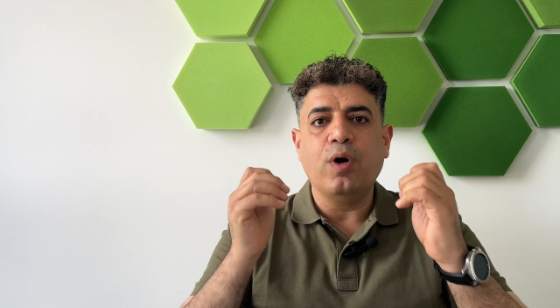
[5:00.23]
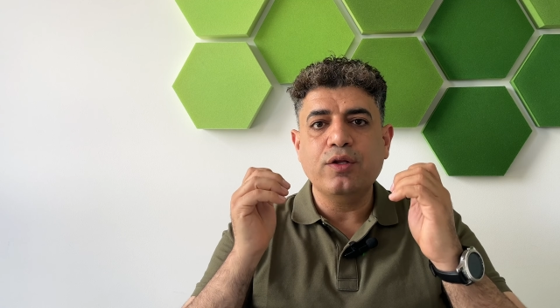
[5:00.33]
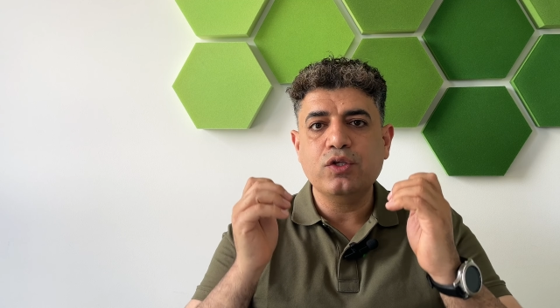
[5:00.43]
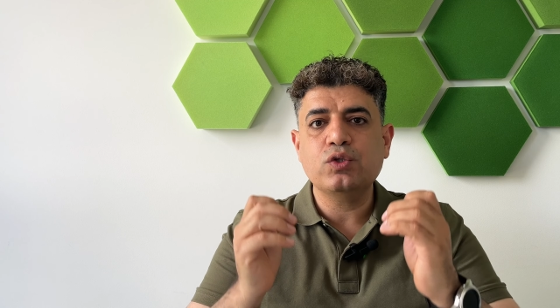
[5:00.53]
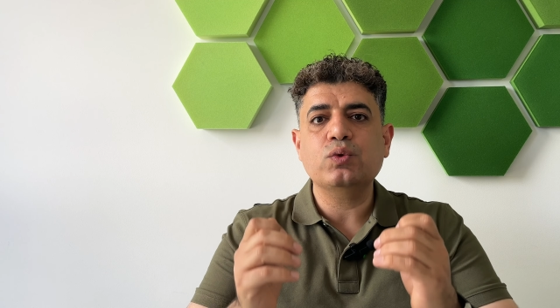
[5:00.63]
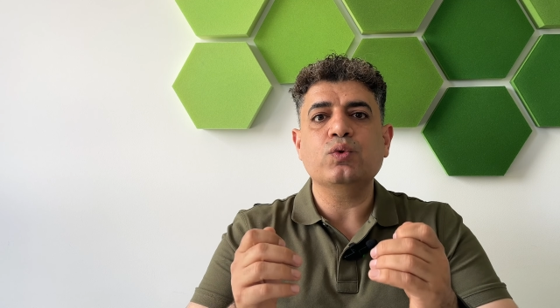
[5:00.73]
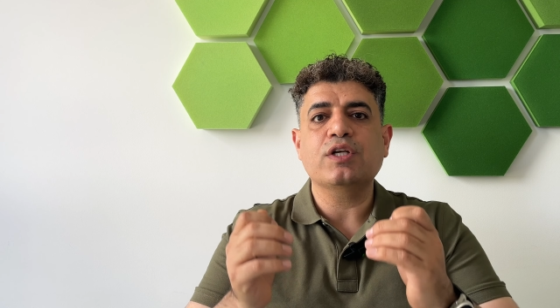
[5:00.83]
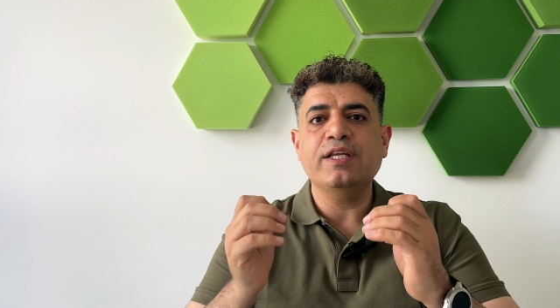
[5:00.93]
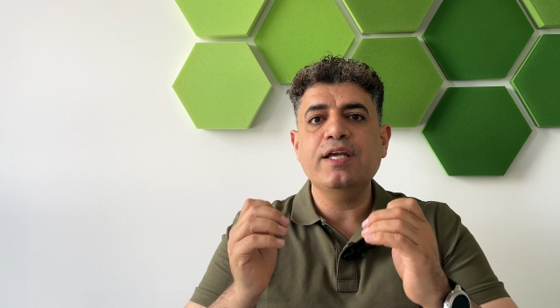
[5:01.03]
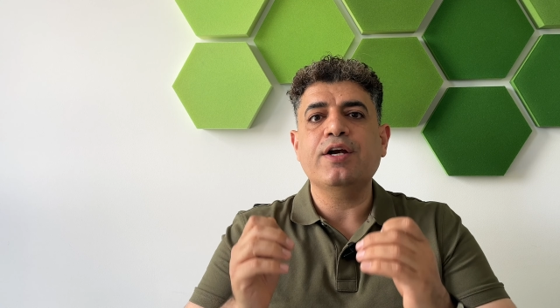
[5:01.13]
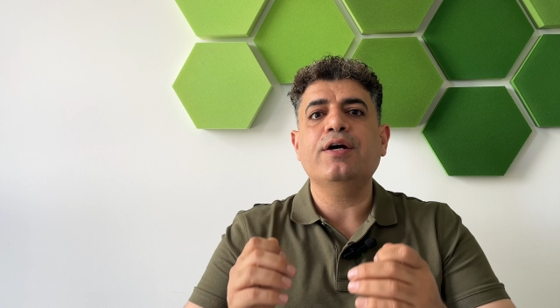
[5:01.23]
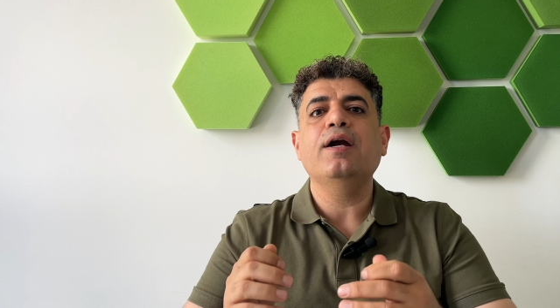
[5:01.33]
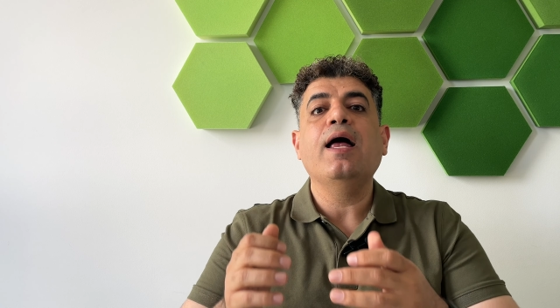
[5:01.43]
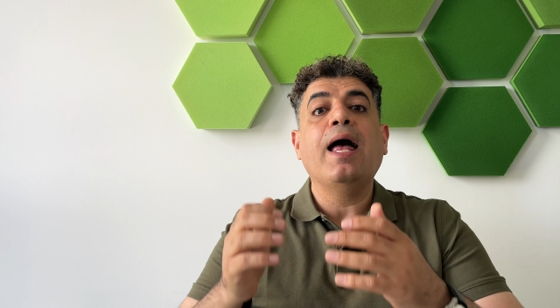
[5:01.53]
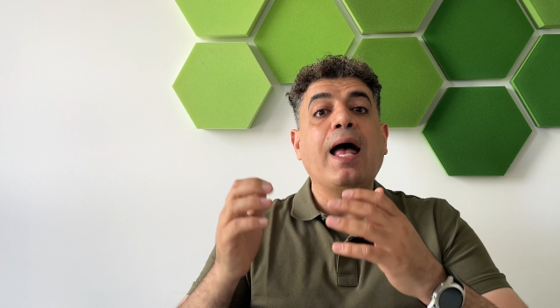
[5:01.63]
want to
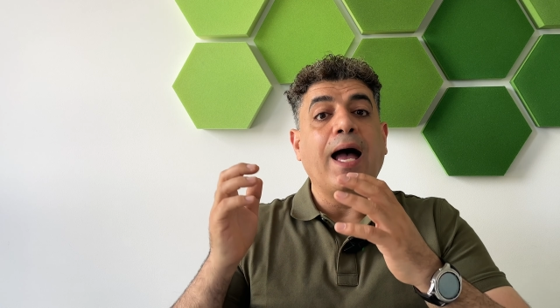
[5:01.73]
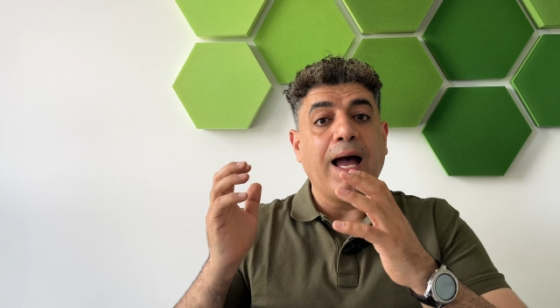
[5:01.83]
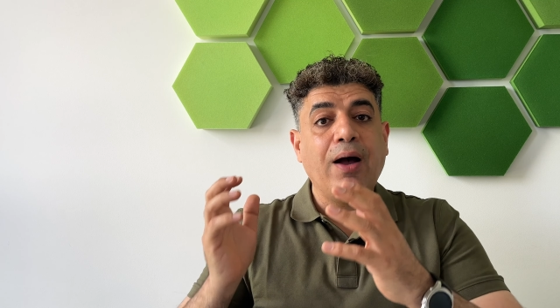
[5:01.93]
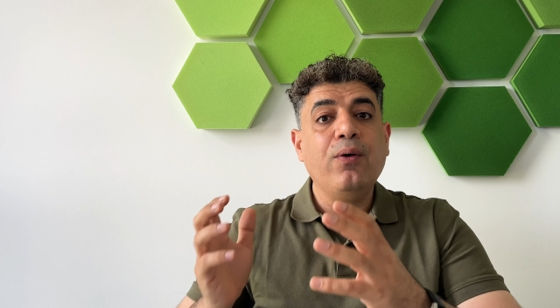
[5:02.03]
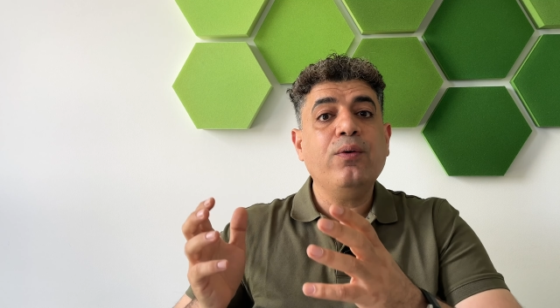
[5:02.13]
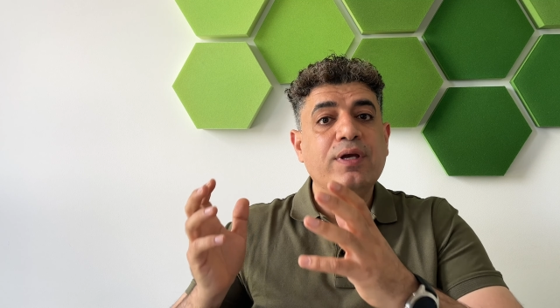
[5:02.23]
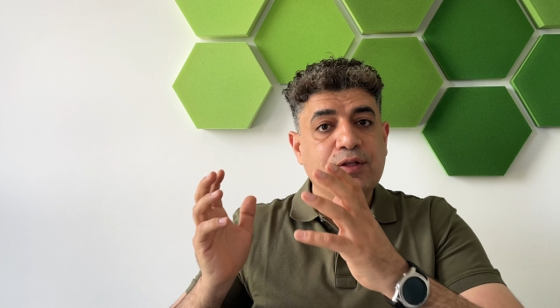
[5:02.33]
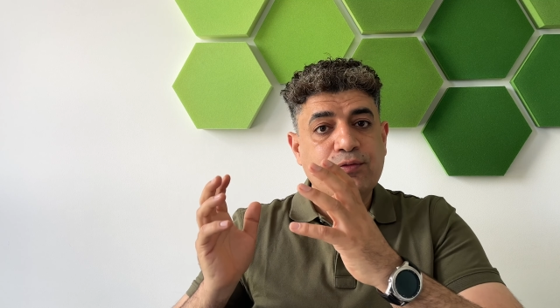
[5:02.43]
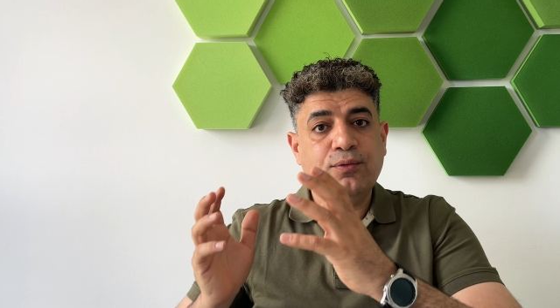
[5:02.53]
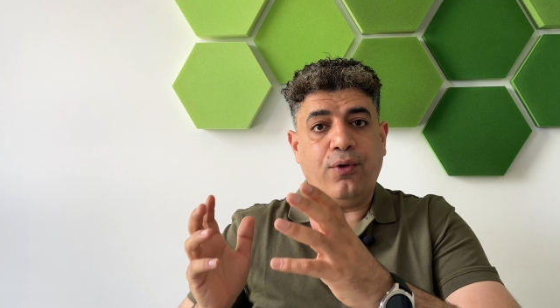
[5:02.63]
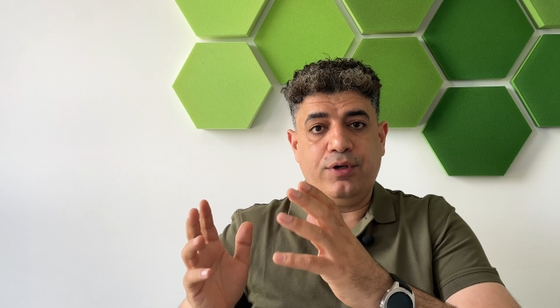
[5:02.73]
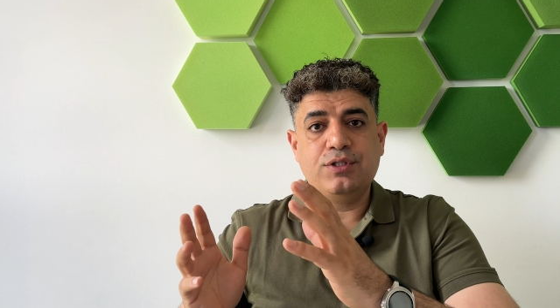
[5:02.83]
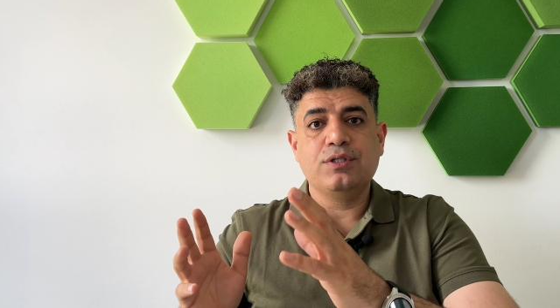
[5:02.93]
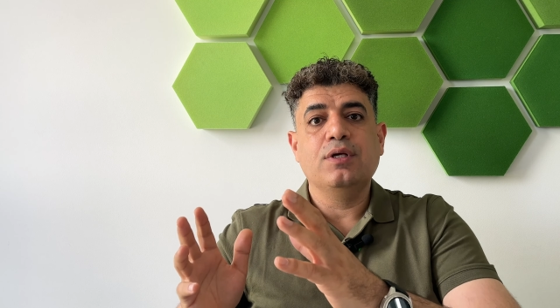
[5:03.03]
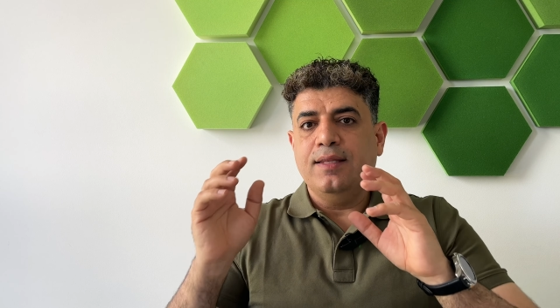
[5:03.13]
clear how it
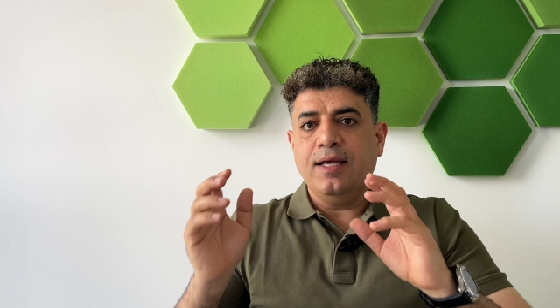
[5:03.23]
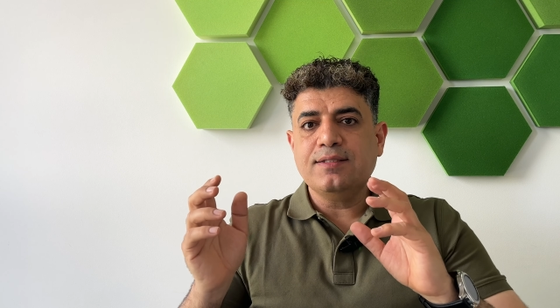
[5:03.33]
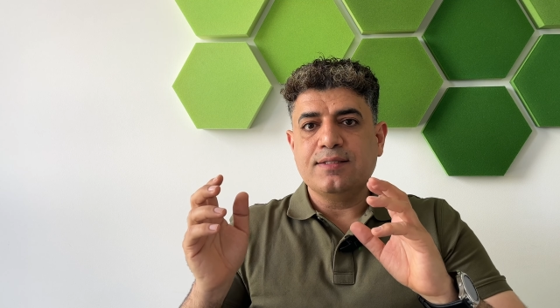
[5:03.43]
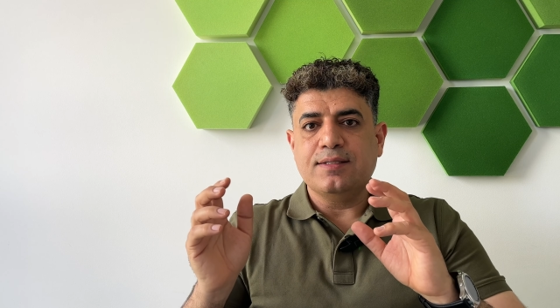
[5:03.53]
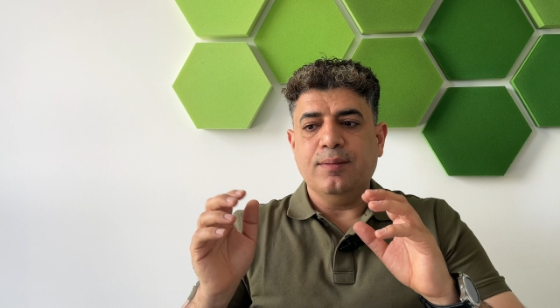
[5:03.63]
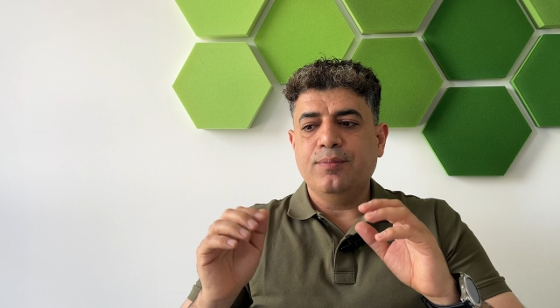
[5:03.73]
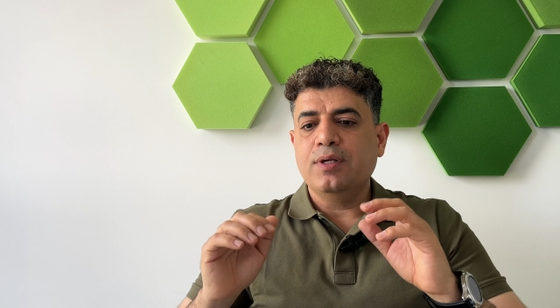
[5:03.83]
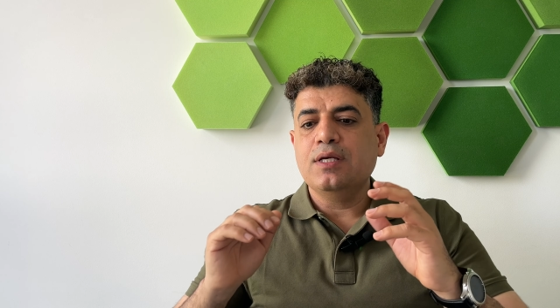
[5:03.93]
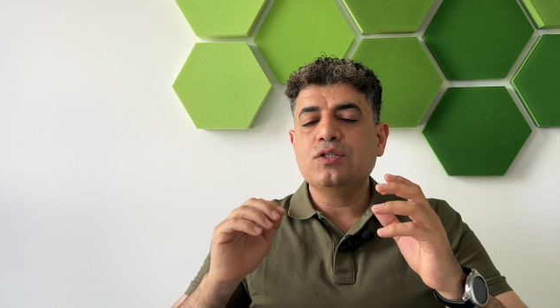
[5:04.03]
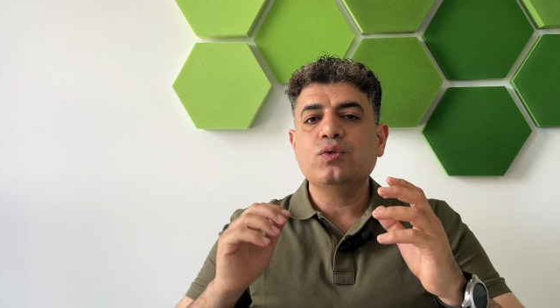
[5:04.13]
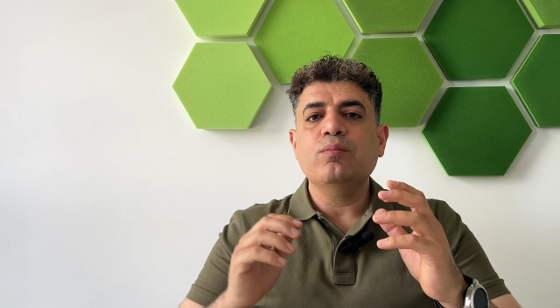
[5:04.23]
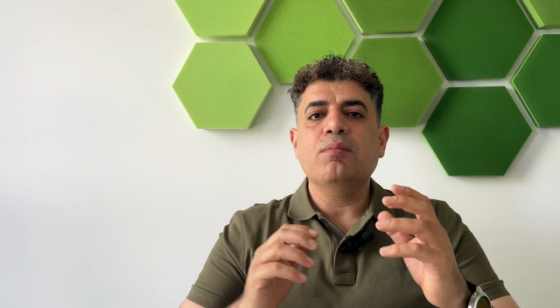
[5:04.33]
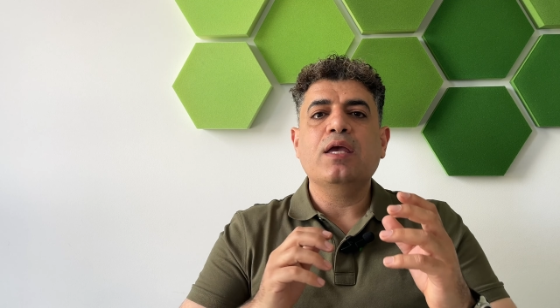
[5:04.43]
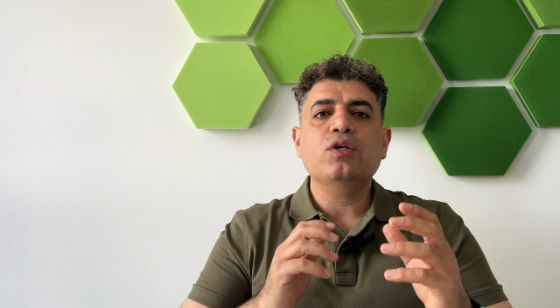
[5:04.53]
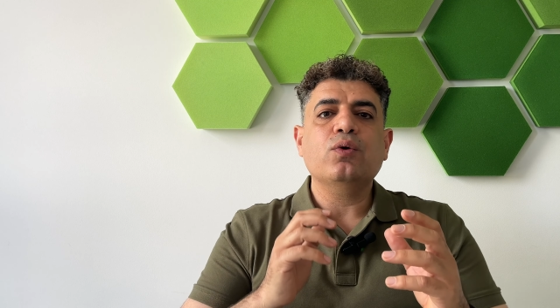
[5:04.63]
works. Next step is to
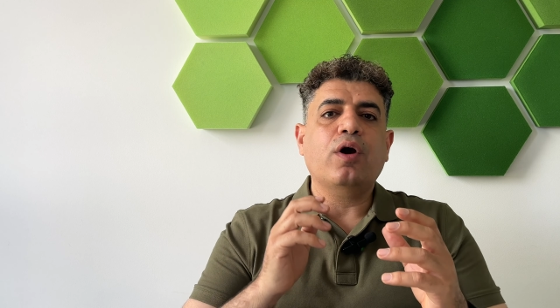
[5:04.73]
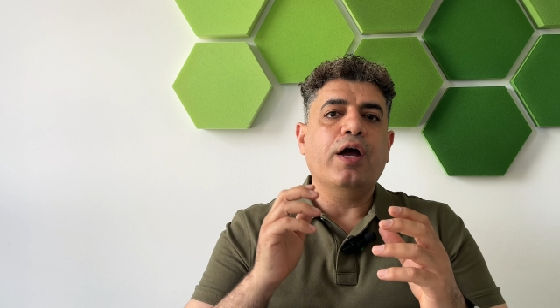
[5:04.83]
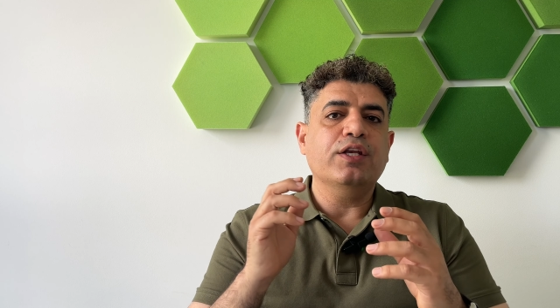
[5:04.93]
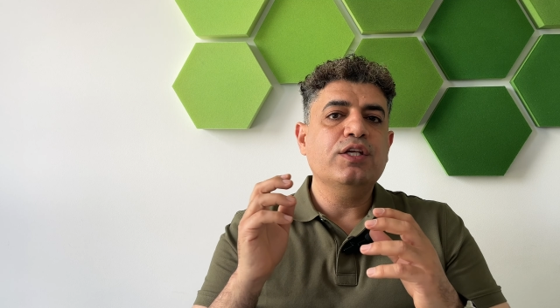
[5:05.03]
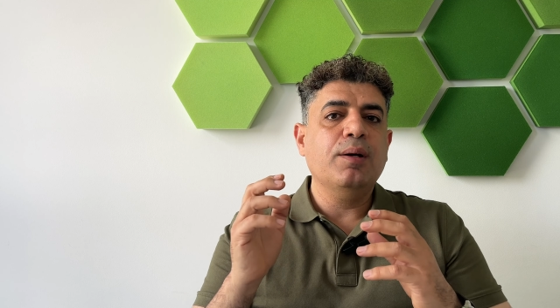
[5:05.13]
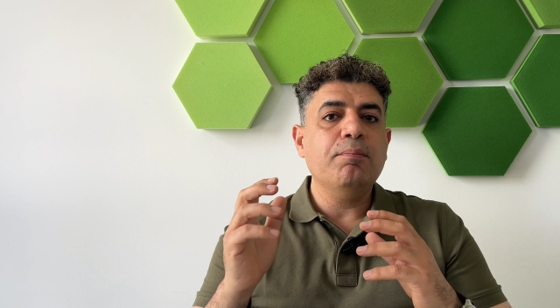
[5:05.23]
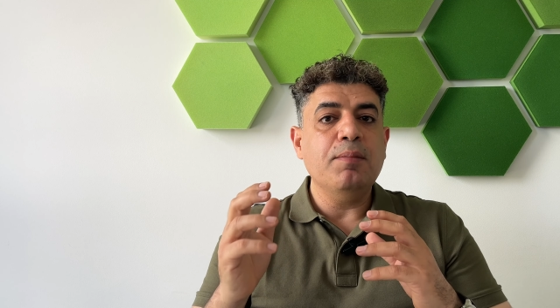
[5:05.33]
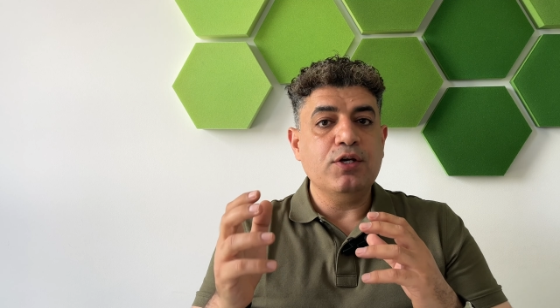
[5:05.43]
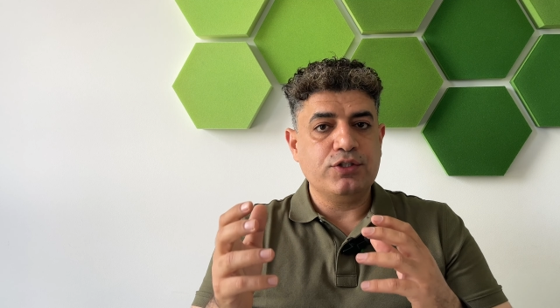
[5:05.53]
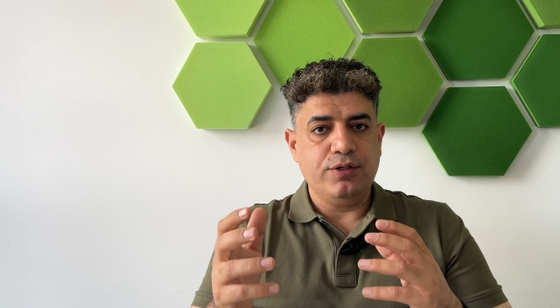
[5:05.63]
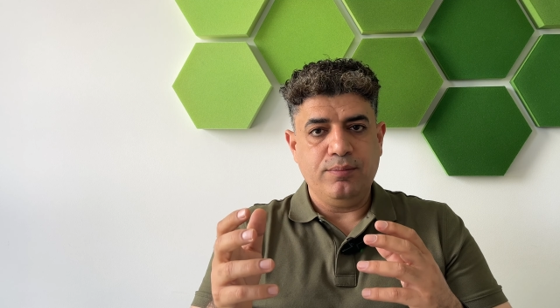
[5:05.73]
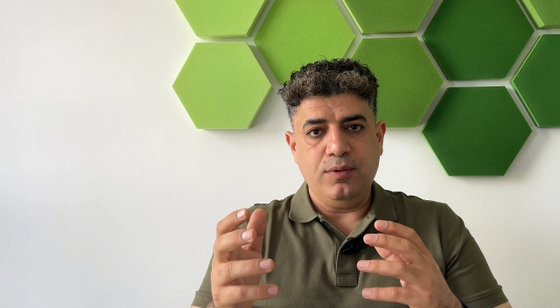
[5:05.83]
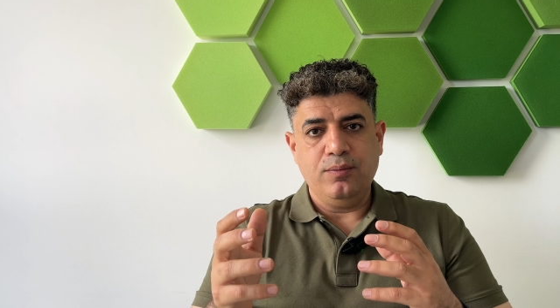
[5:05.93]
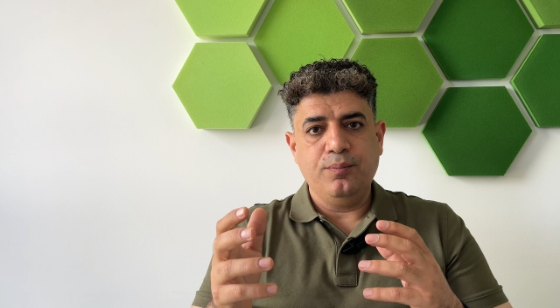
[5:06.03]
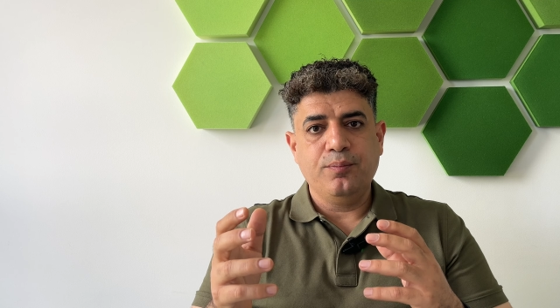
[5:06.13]
make your idea
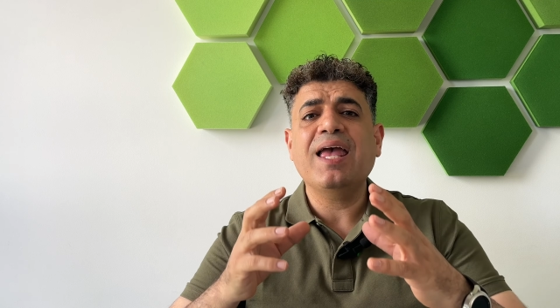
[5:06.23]
measurable.